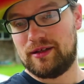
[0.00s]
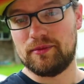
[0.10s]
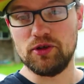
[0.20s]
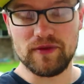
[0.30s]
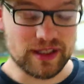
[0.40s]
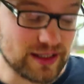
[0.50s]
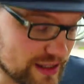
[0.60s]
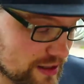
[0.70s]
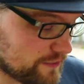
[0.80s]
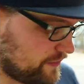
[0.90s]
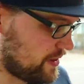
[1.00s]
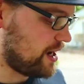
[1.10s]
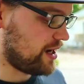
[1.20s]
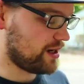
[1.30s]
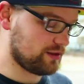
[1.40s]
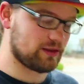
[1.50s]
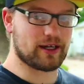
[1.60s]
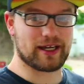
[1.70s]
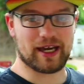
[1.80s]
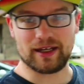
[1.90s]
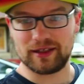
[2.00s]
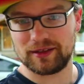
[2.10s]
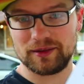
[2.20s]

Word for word: the movie itself, uh, again,